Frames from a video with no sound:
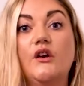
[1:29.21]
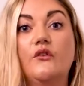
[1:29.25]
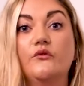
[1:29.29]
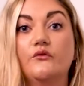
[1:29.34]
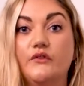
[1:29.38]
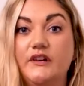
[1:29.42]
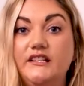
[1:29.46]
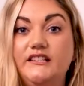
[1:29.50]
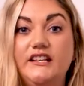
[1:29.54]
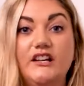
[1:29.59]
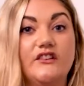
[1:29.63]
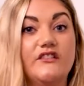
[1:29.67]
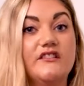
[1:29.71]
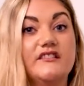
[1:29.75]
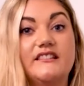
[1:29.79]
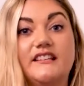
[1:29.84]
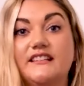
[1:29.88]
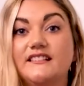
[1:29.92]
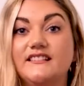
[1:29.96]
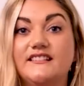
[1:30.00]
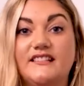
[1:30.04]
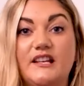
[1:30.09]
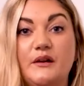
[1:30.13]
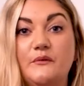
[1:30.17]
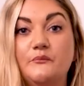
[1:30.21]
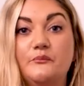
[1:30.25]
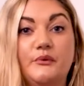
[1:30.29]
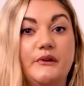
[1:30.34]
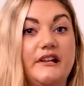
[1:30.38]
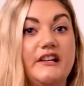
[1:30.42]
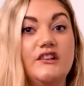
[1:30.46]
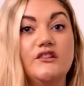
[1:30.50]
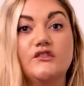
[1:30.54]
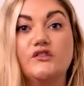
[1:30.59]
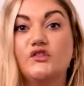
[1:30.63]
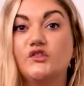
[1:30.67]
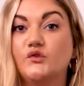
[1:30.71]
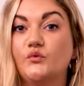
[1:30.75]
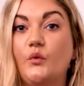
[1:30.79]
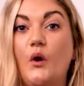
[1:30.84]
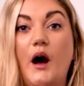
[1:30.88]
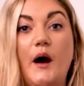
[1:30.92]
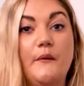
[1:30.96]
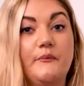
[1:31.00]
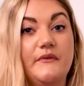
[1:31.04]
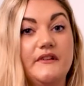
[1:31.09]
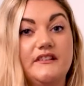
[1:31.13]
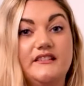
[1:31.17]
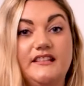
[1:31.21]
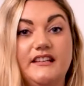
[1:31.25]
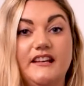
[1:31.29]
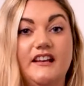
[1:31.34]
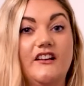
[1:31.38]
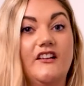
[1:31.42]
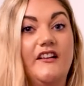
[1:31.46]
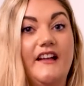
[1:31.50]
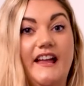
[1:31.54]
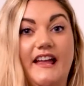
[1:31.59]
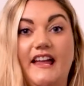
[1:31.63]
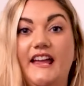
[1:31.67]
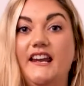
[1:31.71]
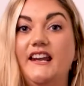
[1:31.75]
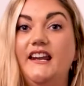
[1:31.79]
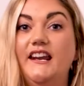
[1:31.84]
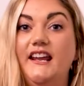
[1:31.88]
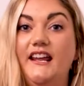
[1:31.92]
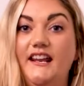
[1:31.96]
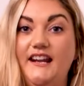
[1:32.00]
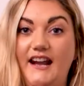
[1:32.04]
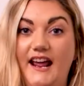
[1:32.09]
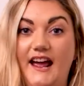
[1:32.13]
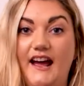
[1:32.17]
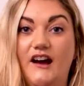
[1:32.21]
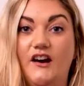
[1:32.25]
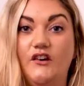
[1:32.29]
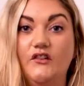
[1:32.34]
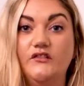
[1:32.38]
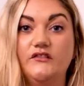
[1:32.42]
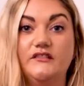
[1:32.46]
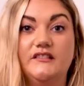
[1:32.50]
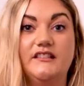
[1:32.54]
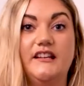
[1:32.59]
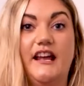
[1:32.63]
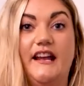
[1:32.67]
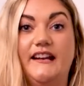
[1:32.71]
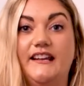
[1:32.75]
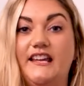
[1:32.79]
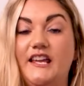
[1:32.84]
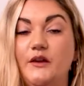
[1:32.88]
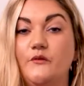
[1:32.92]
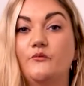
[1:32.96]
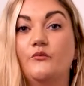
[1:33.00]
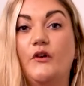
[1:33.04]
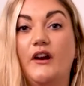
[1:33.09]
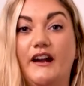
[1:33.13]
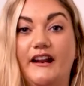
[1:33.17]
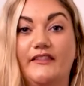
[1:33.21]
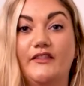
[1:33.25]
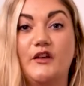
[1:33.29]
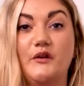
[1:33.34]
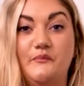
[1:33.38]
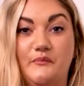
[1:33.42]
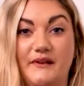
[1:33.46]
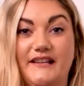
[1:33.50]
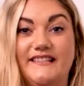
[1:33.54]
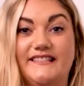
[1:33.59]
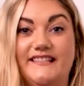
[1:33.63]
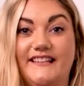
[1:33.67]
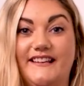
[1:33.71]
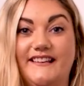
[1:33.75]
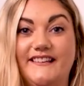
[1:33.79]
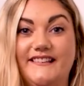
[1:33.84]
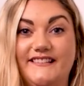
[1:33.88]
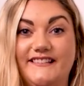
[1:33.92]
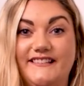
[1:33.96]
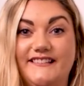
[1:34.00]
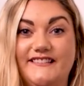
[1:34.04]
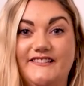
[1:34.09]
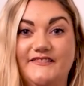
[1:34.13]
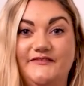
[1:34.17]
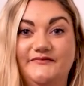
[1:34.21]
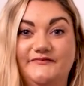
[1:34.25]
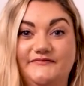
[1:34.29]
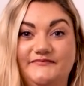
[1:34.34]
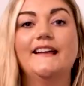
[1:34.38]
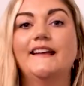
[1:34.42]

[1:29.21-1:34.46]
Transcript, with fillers: retailers can simply swap the till in and out and keep running their business.